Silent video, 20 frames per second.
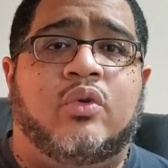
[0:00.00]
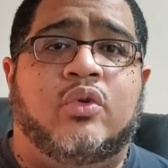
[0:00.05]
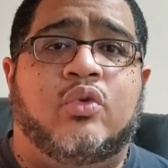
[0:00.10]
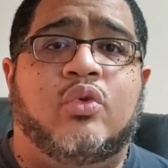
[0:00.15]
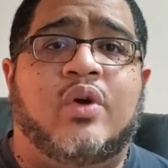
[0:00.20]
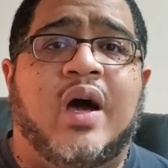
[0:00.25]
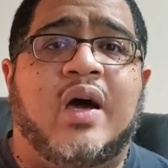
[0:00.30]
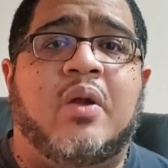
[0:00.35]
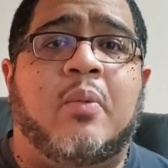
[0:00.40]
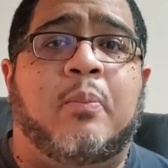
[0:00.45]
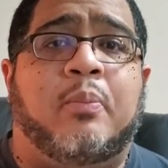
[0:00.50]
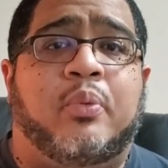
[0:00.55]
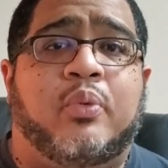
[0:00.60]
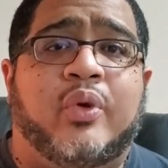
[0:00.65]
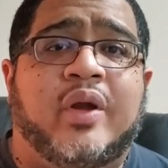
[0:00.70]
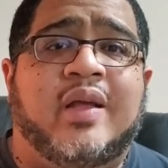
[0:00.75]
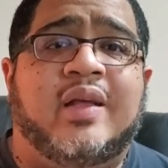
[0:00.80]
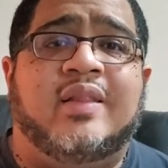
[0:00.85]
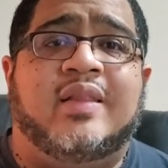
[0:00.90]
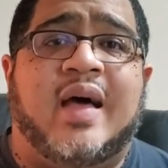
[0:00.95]
you got to
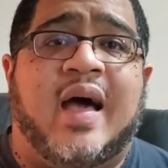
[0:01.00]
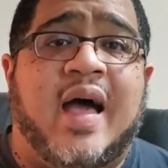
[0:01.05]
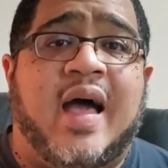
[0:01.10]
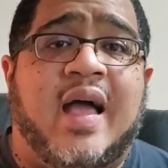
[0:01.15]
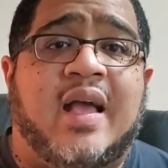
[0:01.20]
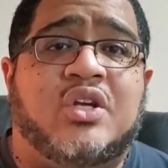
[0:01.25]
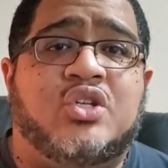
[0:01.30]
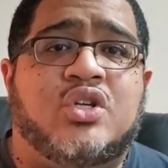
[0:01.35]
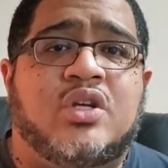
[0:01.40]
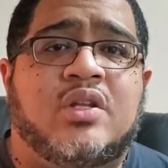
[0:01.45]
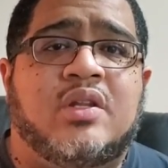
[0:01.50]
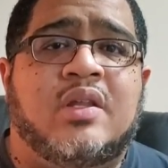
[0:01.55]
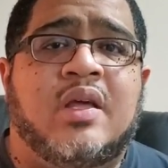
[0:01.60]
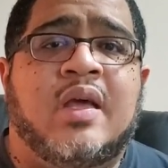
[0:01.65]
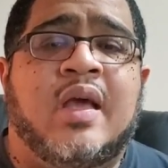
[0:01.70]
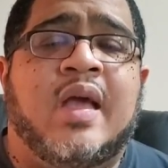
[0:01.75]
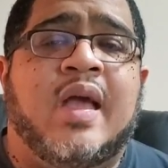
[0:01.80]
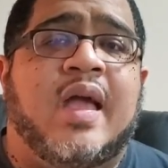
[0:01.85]
bring the action